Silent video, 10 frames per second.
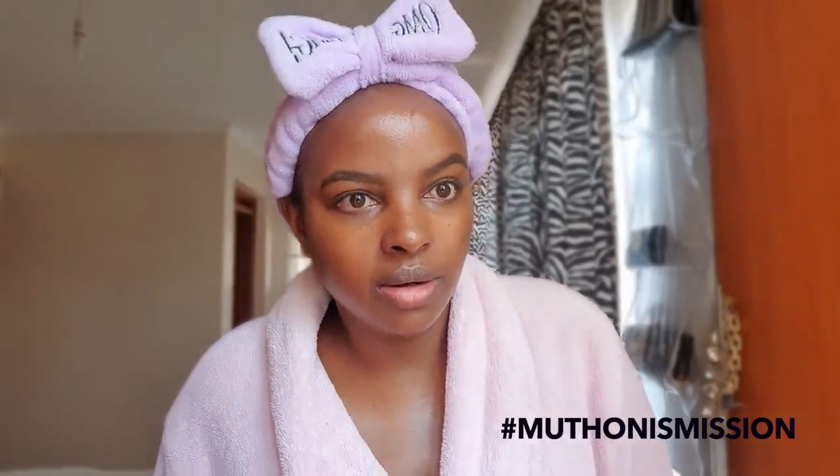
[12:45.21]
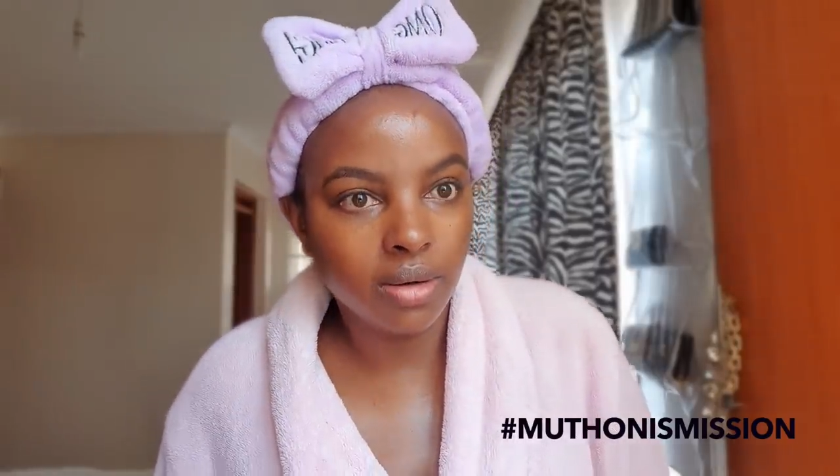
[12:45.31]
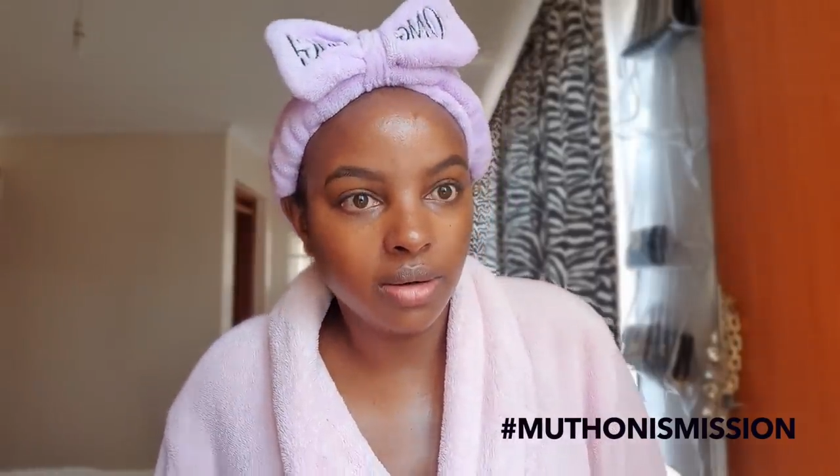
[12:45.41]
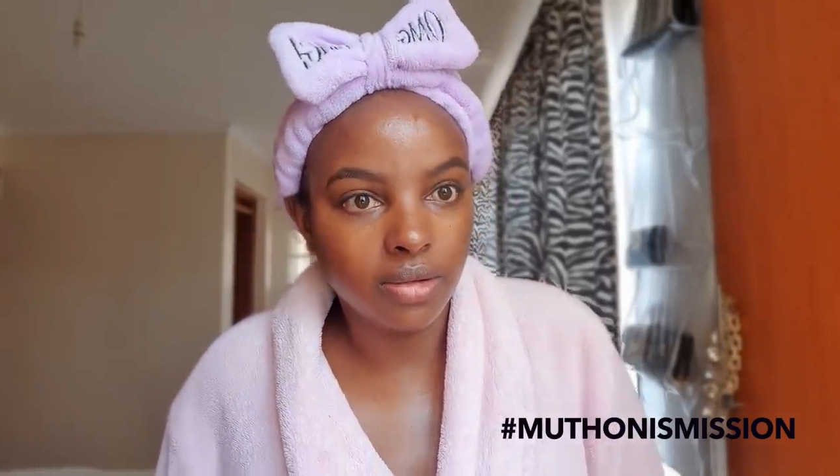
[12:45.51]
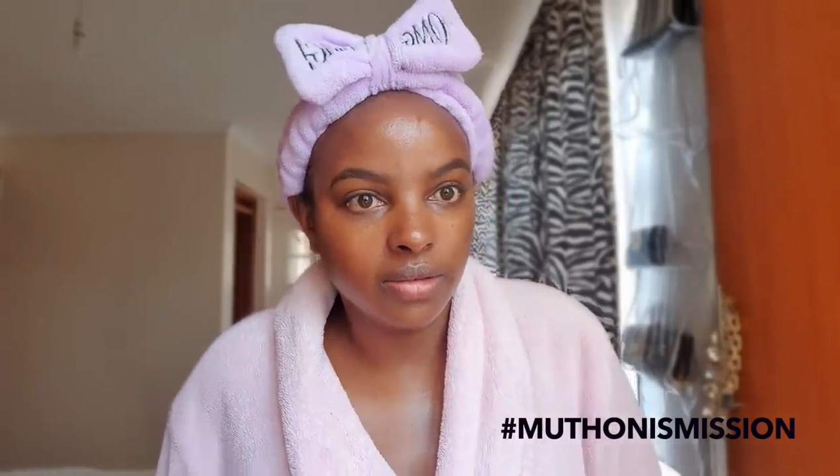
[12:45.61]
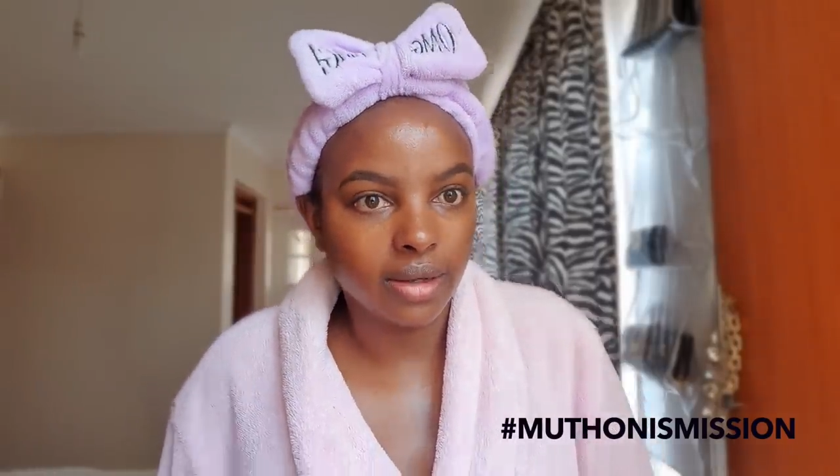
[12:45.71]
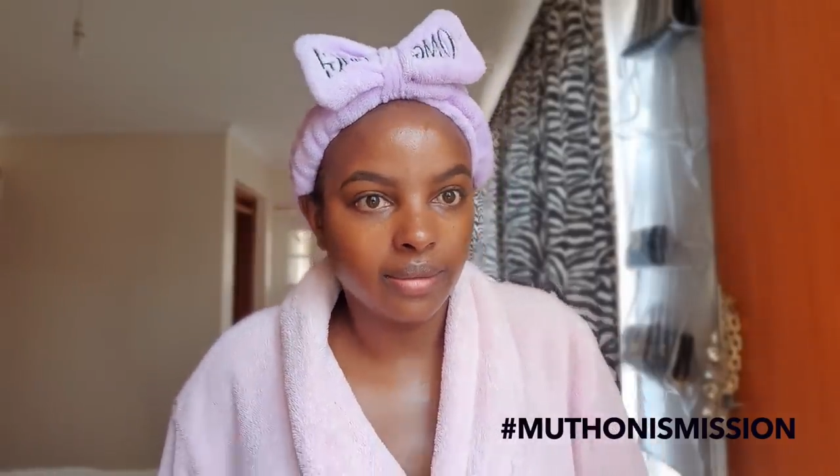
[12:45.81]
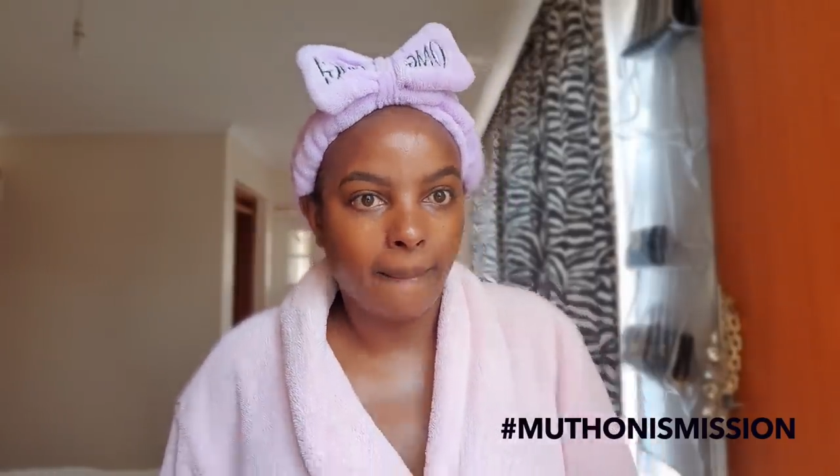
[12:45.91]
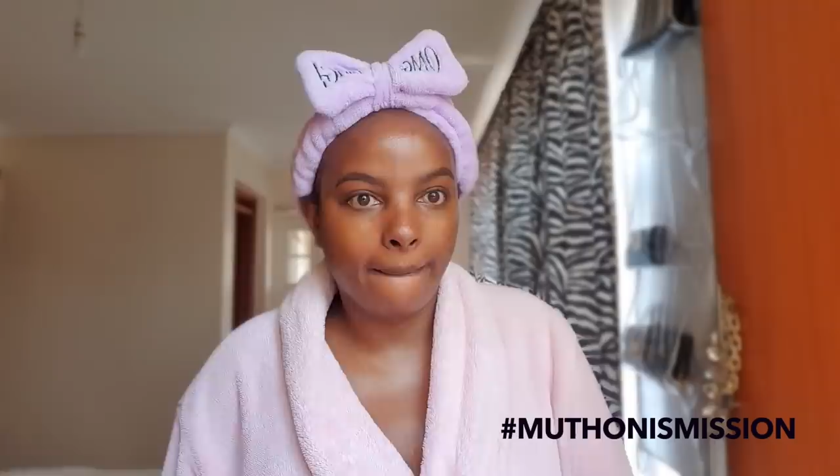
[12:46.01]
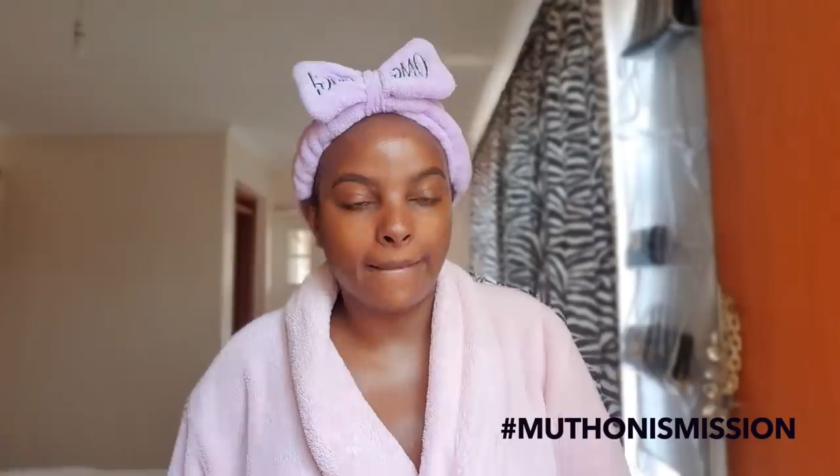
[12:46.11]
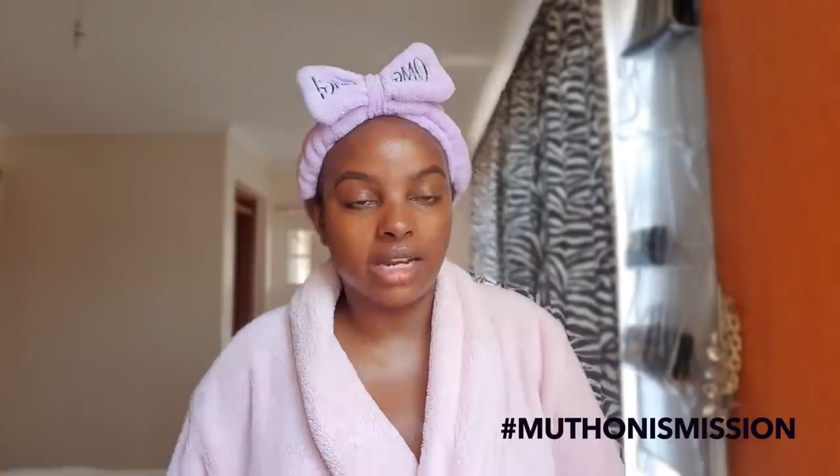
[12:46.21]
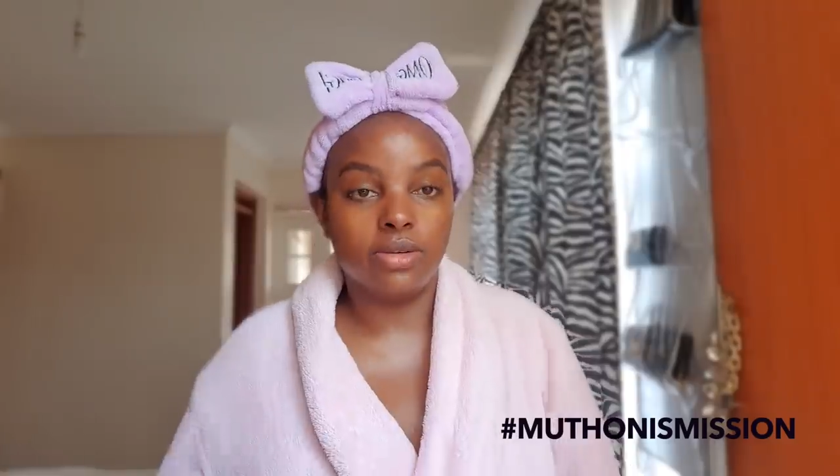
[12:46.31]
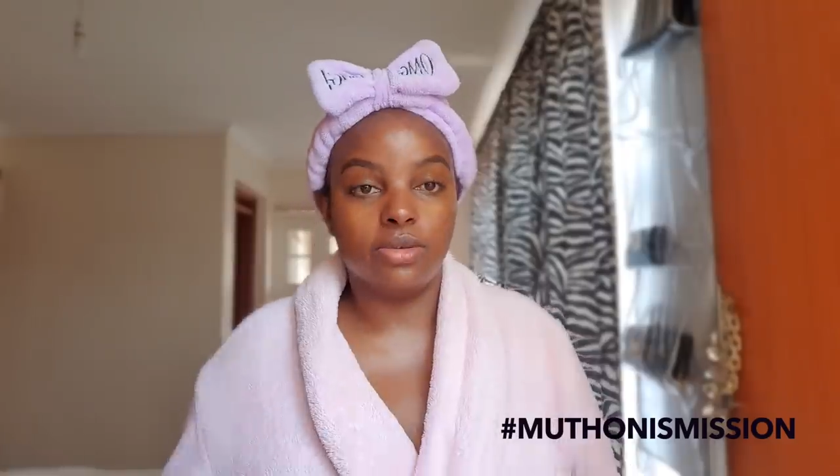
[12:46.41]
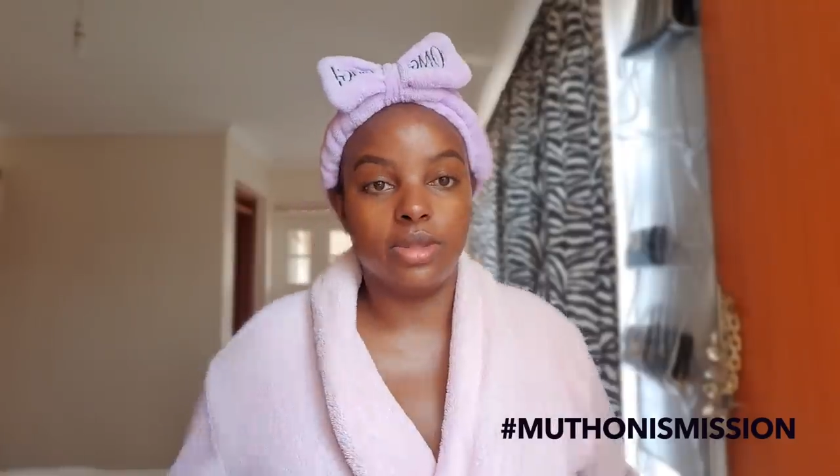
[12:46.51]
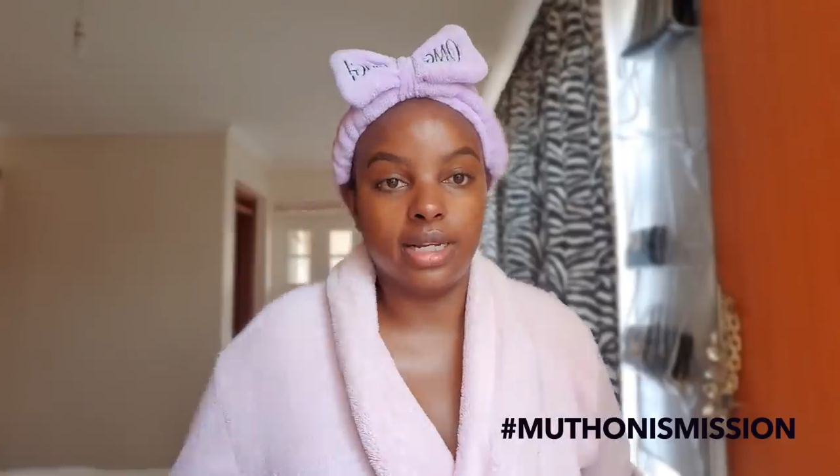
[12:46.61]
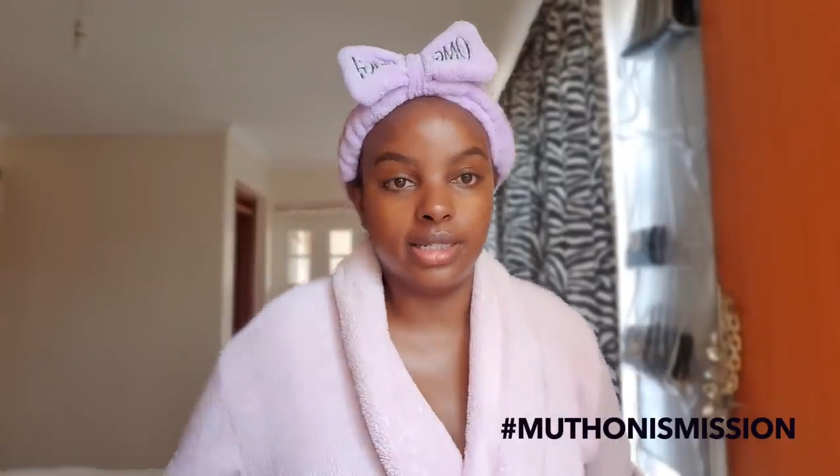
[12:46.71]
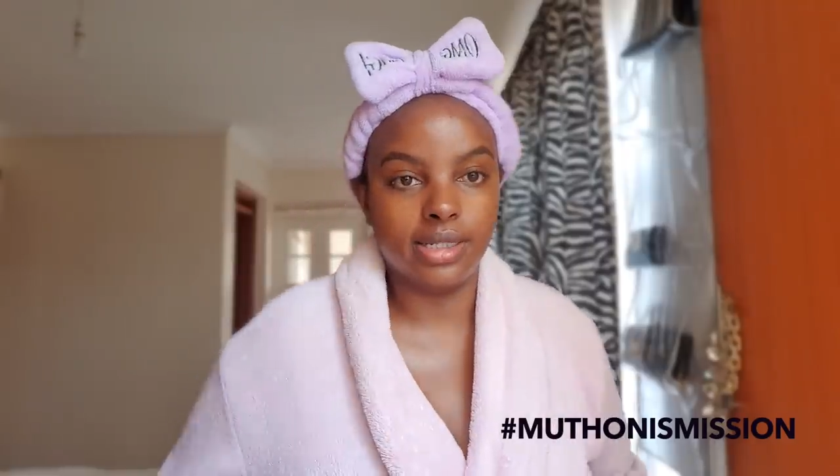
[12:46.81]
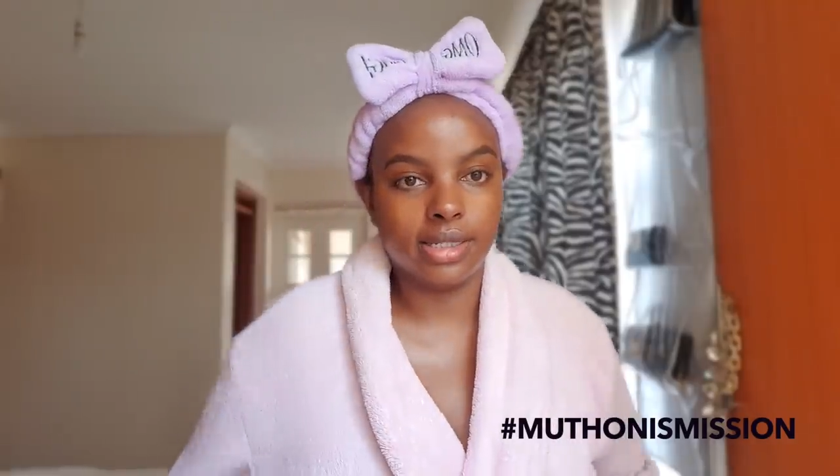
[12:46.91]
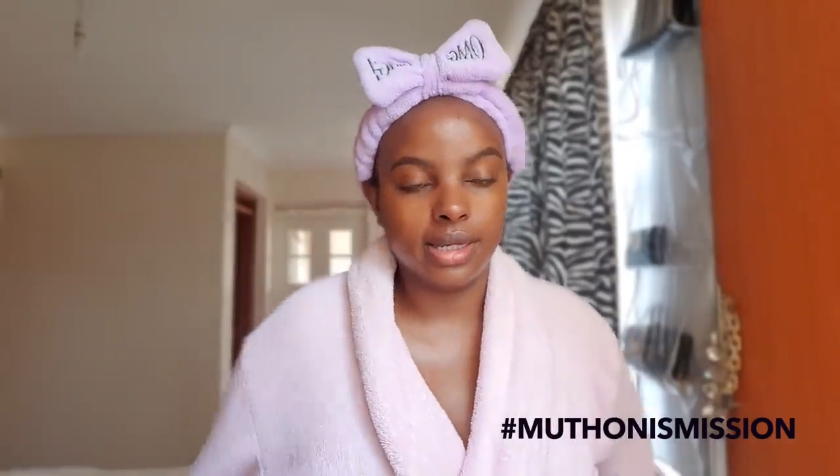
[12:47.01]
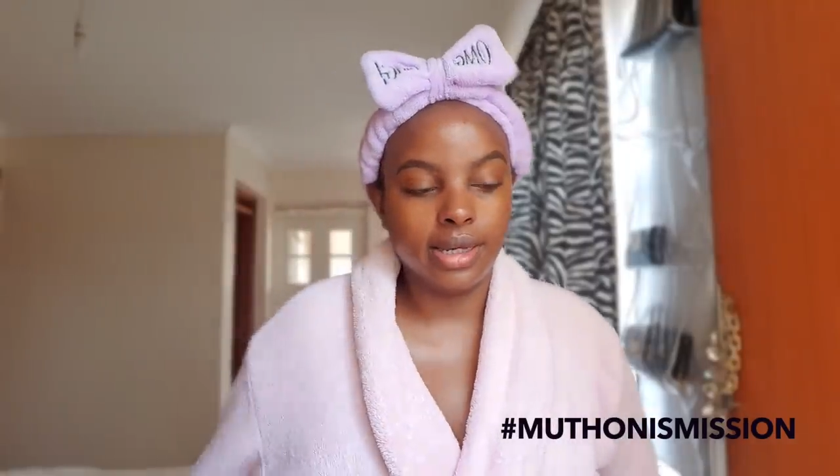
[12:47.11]
all over i don't know who that
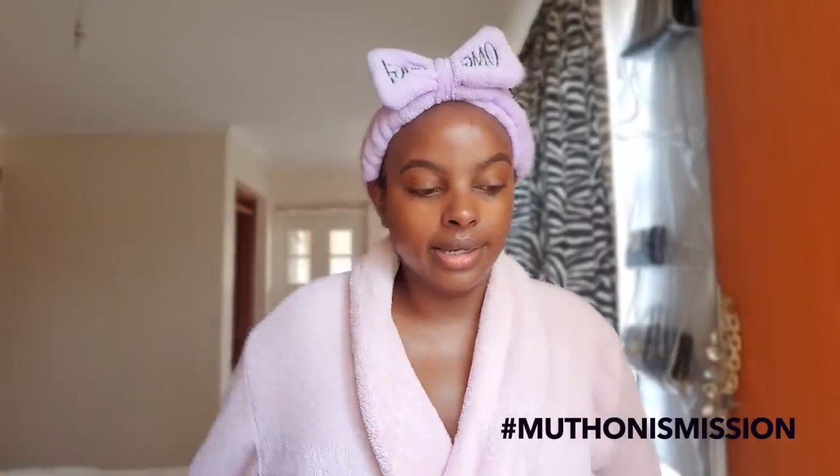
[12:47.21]
is